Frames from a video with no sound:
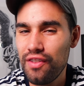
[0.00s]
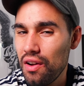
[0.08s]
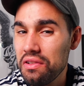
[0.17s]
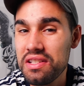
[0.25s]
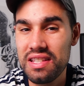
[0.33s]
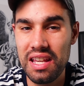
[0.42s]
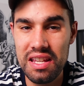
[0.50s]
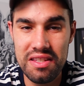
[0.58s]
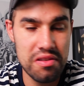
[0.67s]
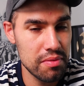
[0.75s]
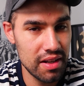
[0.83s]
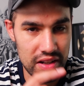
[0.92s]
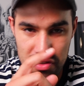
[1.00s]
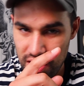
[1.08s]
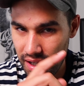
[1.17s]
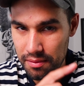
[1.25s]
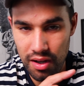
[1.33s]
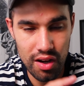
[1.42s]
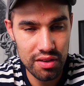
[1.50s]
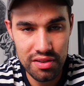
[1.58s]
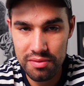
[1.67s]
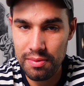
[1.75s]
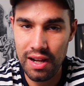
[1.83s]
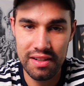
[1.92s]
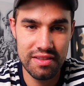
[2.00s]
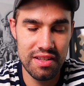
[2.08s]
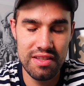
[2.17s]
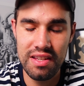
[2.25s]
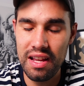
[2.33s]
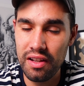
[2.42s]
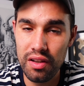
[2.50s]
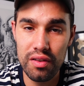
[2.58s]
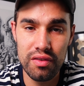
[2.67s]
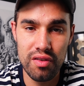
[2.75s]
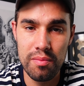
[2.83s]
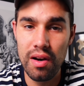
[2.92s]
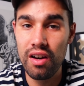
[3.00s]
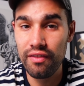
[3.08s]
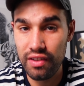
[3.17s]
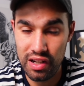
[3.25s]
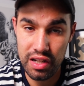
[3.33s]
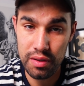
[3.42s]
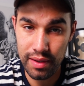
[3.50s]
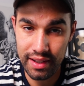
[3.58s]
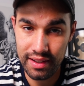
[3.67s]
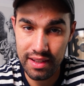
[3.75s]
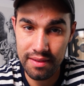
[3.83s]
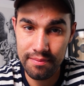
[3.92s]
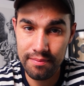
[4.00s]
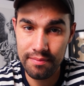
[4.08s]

the phone is the easiest way to check all those boxes and go through them all very quickly.